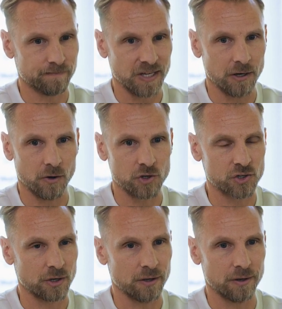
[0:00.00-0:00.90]
you know
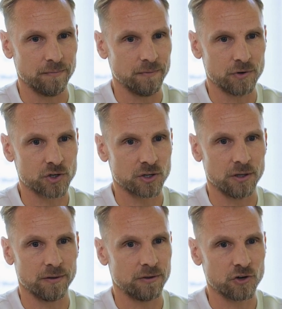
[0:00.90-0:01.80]
just the just
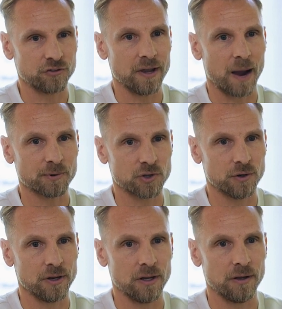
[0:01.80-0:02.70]
the just the
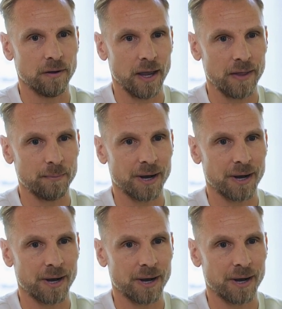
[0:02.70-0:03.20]
opportunity and